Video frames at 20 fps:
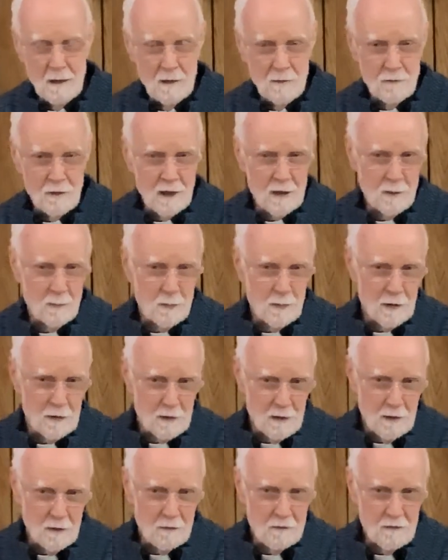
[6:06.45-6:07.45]
trying to put a
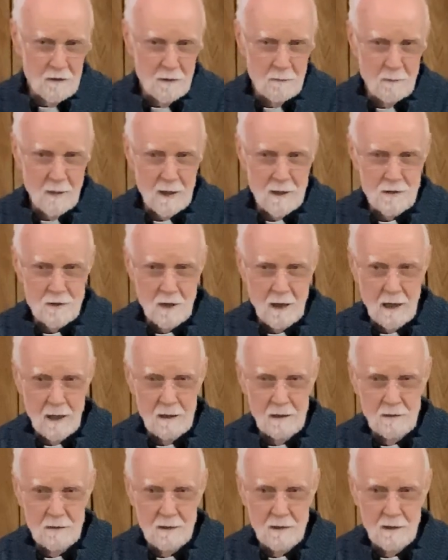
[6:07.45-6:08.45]
curse on my
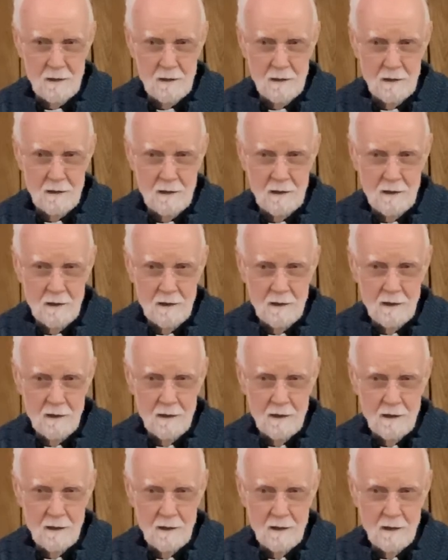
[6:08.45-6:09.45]
child?
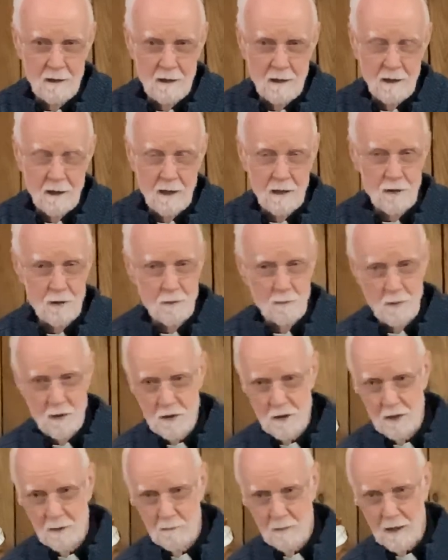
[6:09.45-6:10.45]
Are you
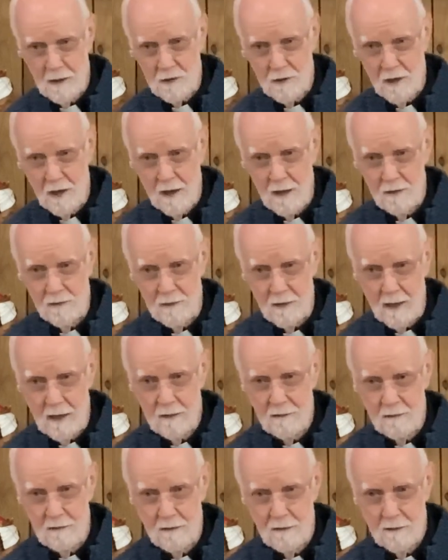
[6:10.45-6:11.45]
wishing my child
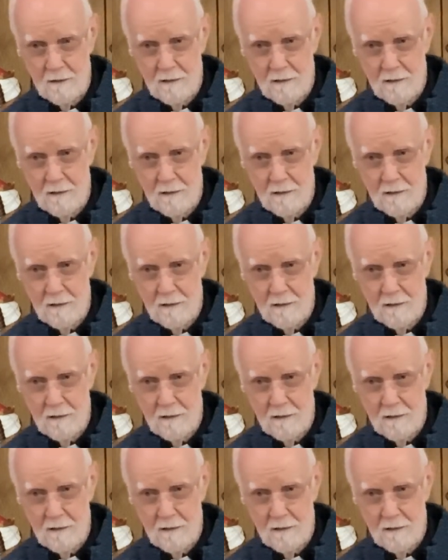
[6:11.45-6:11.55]
dead?